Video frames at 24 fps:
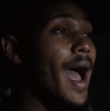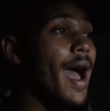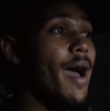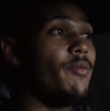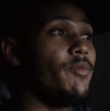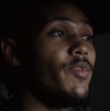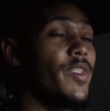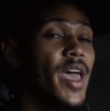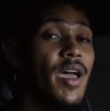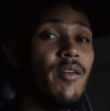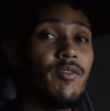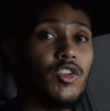
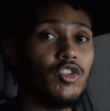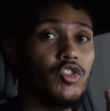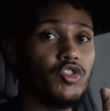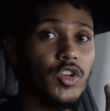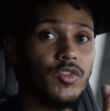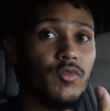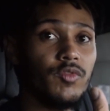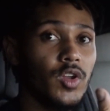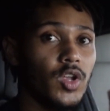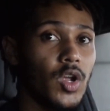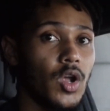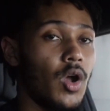I've never
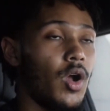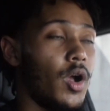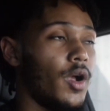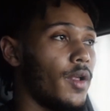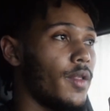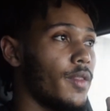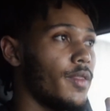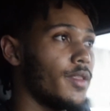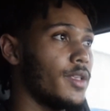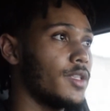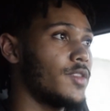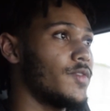driven a
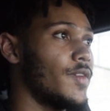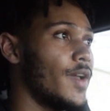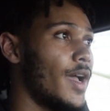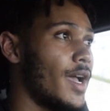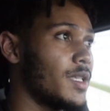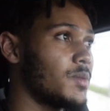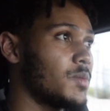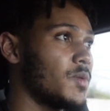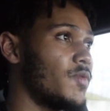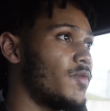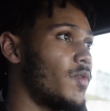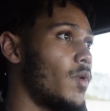car this
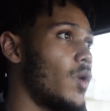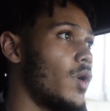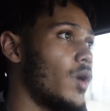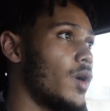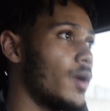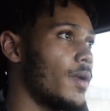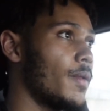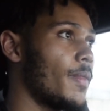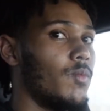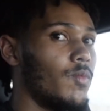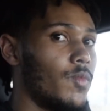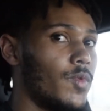fast
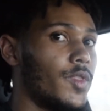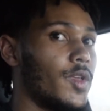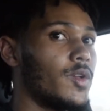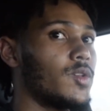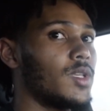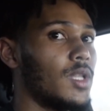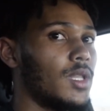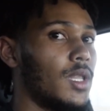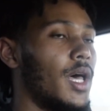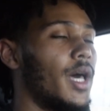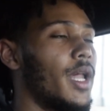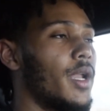before.
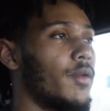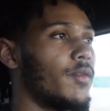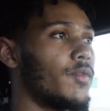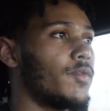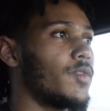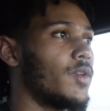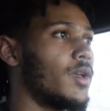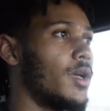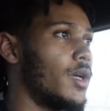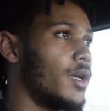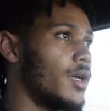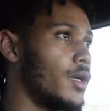There's a lot
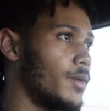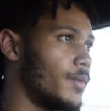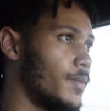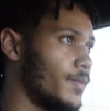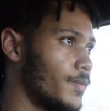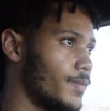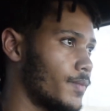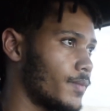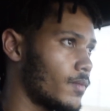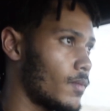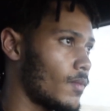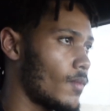of uh,
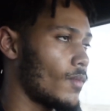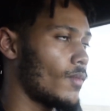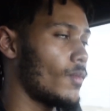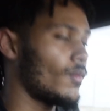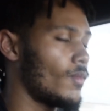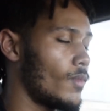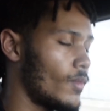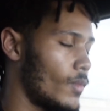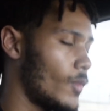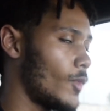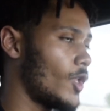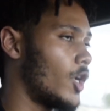
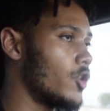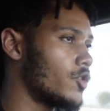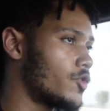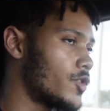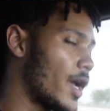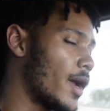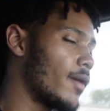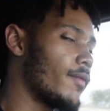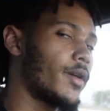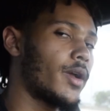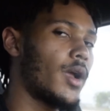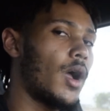
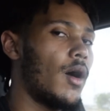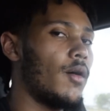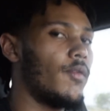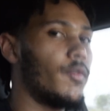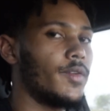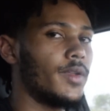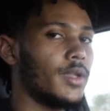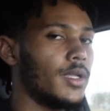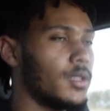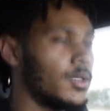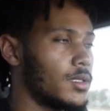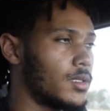driver
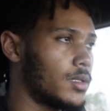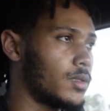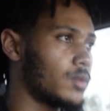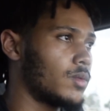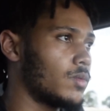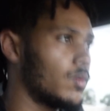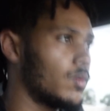confidence